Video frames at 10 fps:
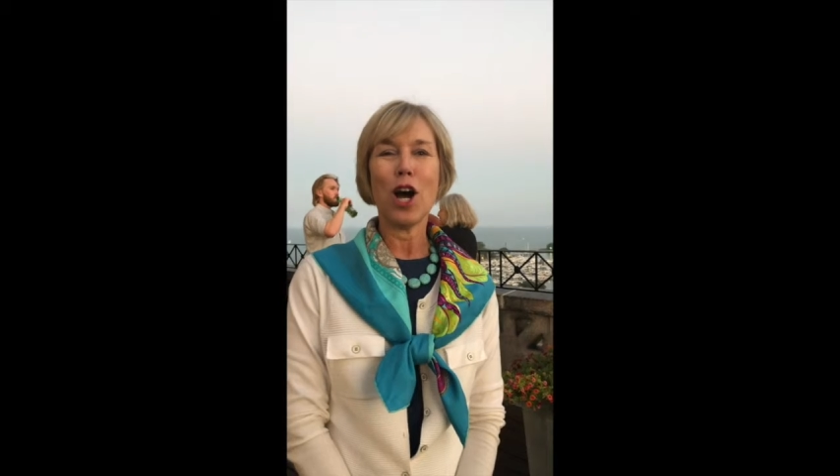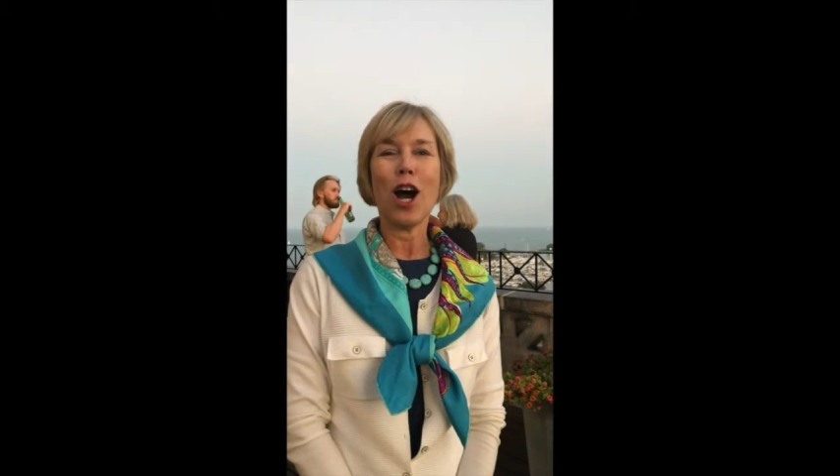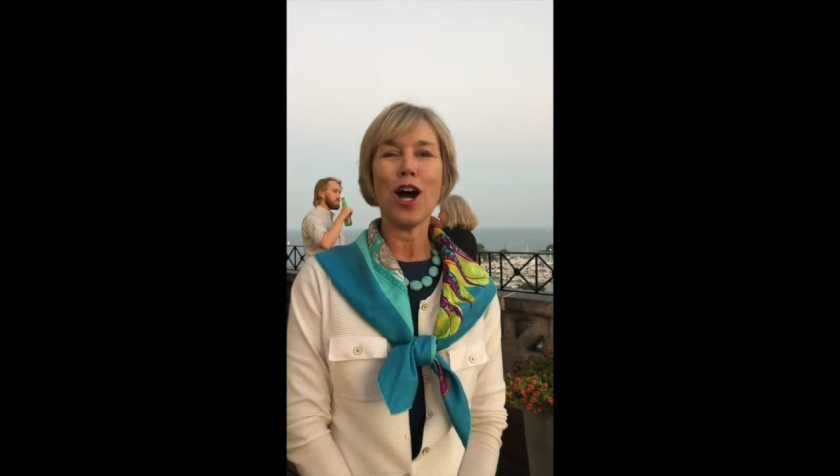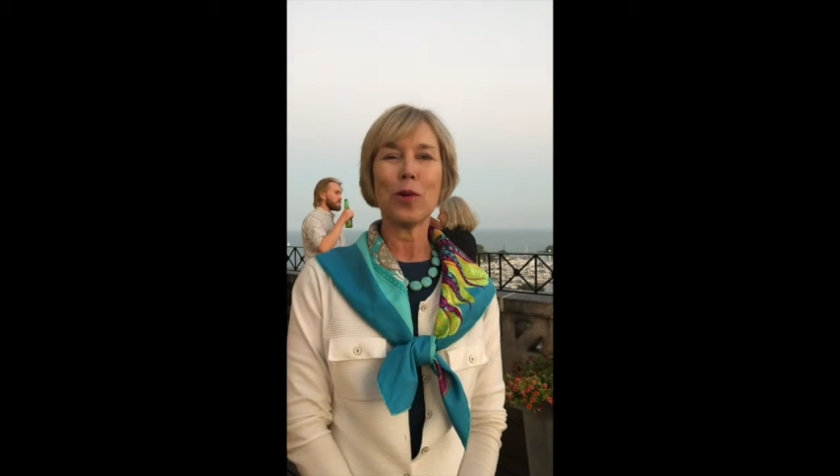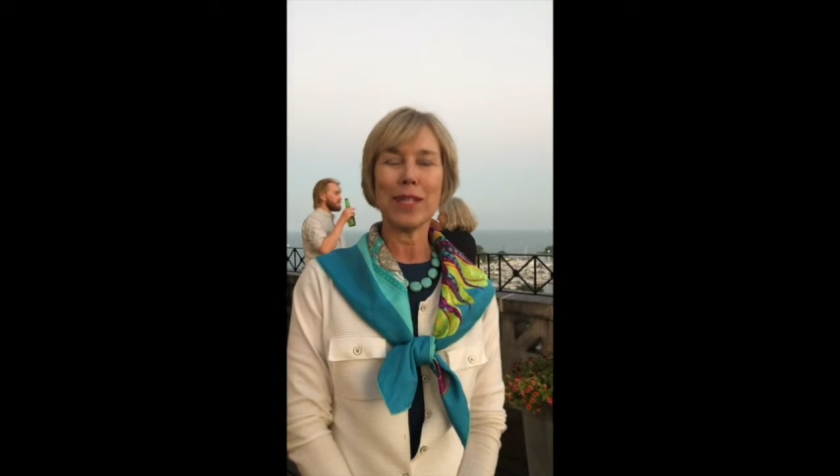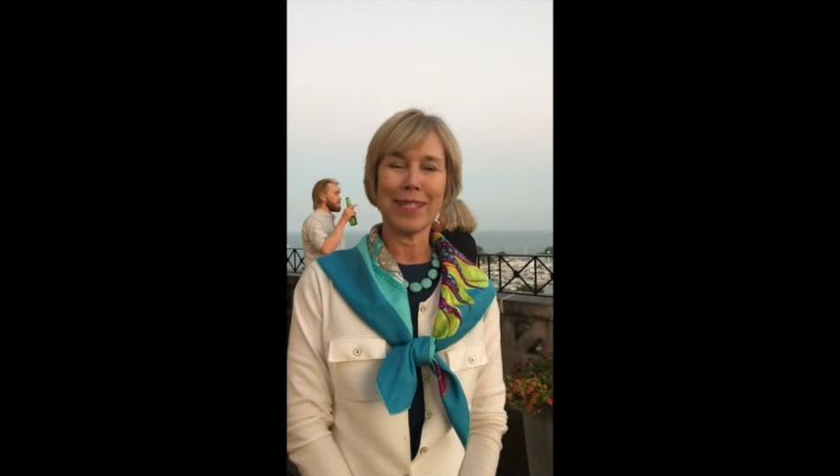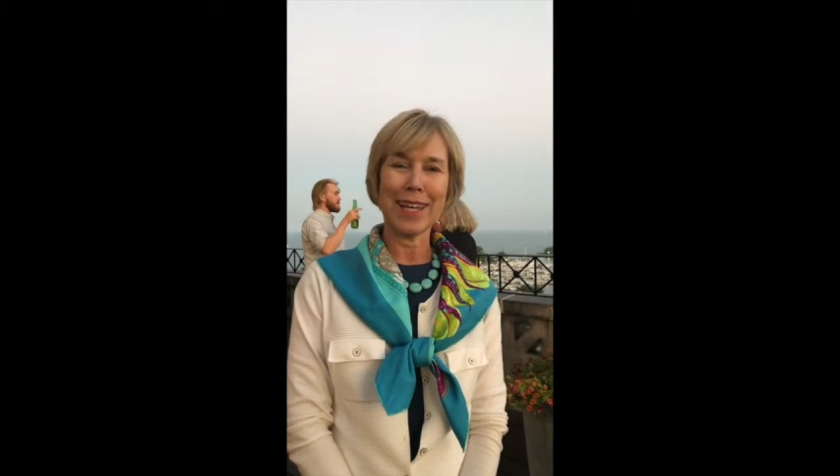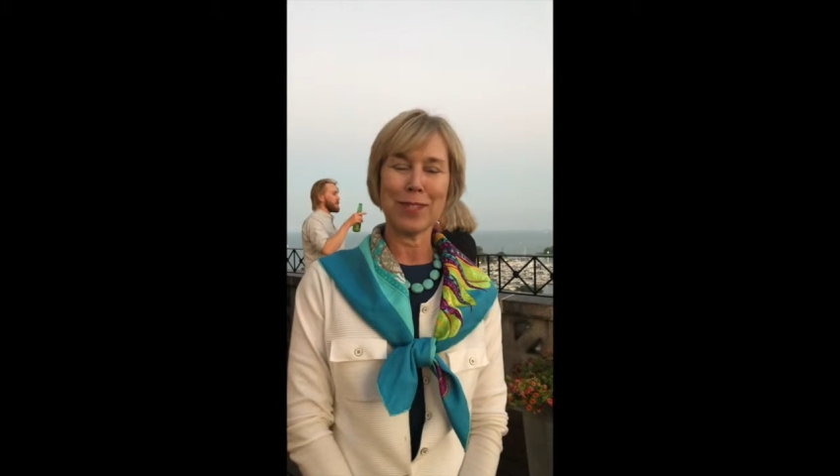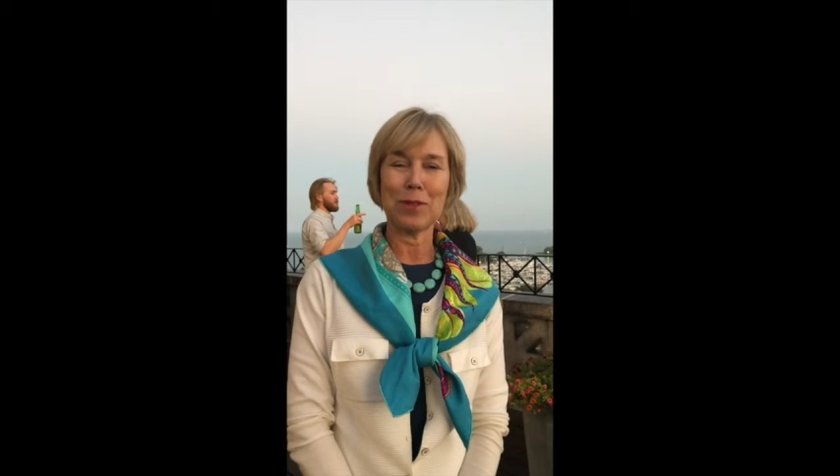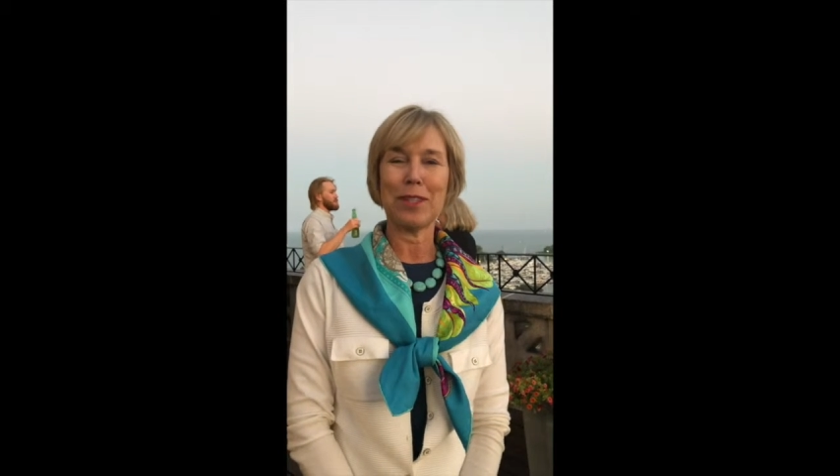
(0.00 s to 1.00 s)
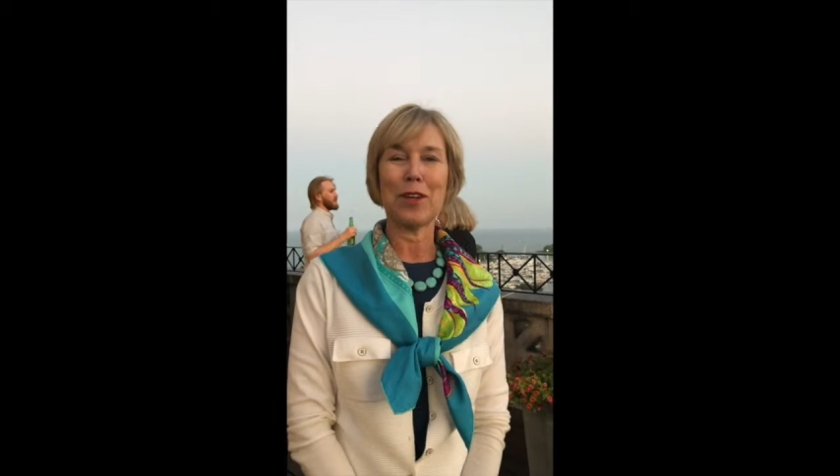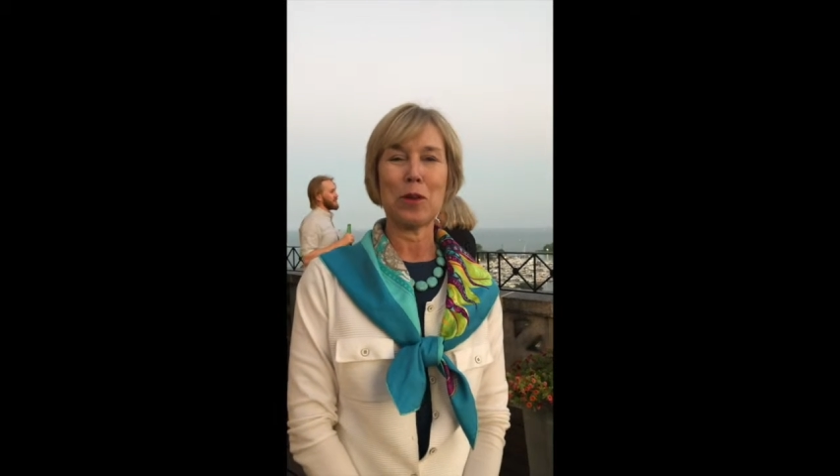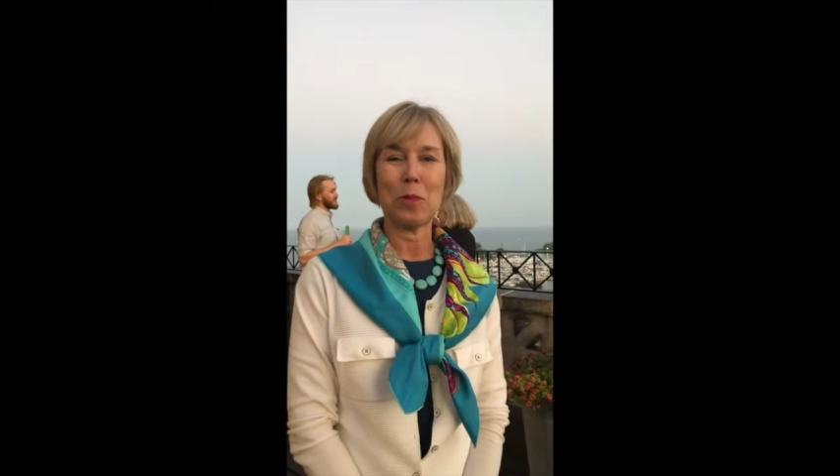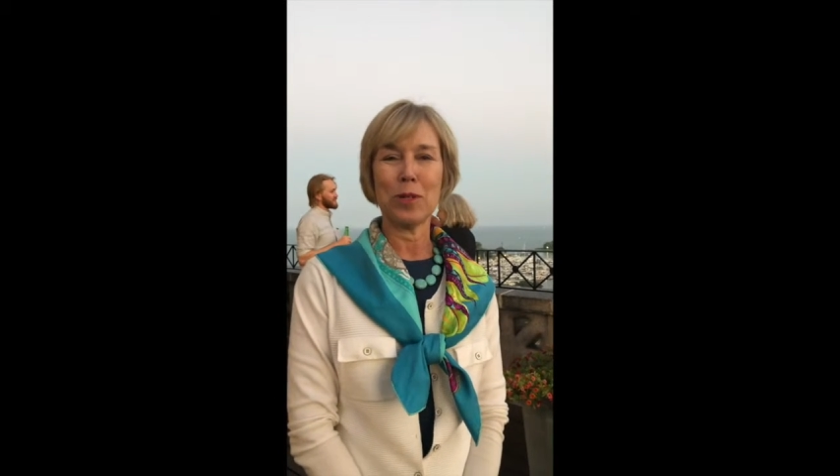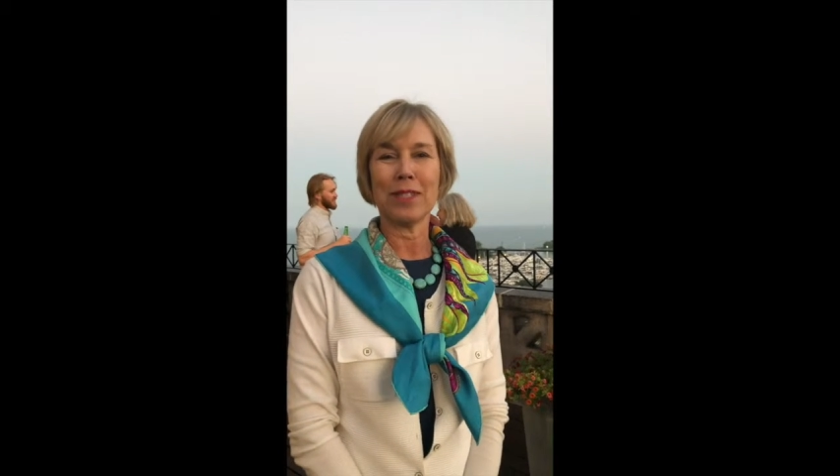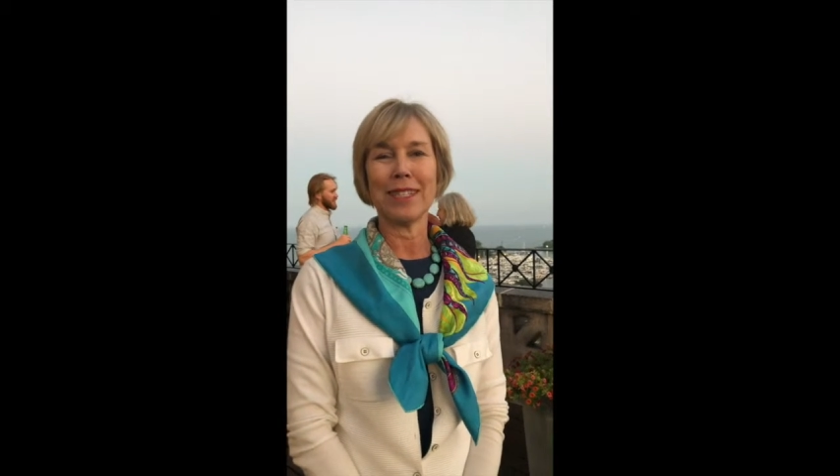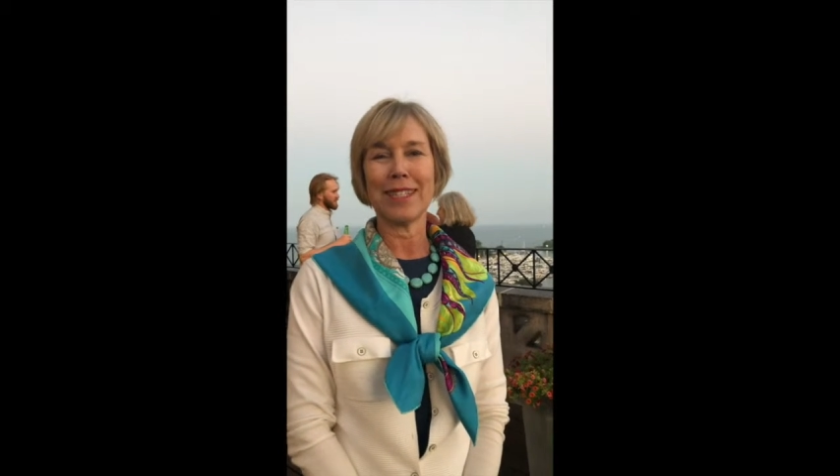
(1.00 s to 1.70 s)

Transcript: Always ask what the other person's